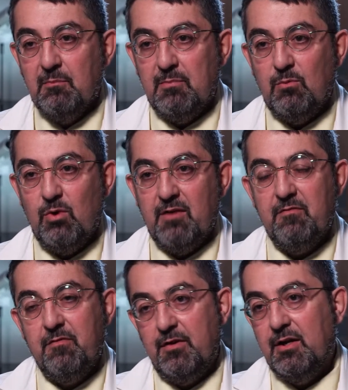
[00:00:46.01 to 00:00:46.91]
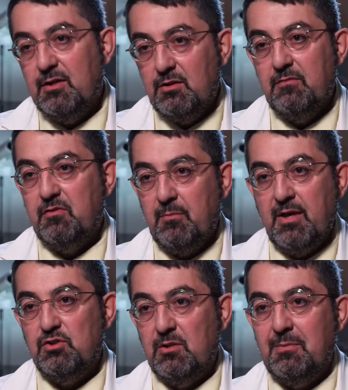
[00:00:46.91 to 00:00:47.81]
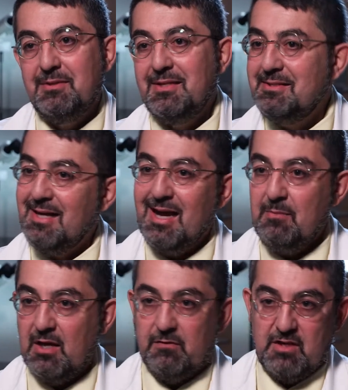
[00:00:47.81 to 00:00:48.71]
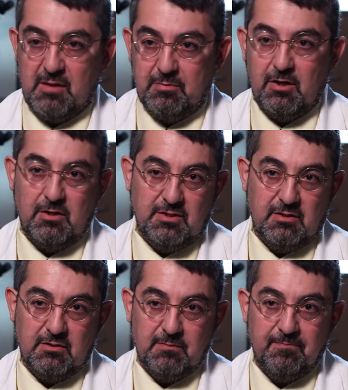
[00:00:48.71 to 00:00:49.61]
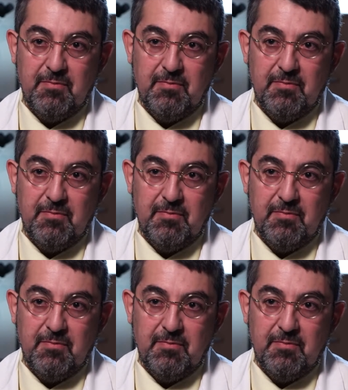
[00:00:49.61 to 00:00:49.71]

but we have very little information about the timing of that process.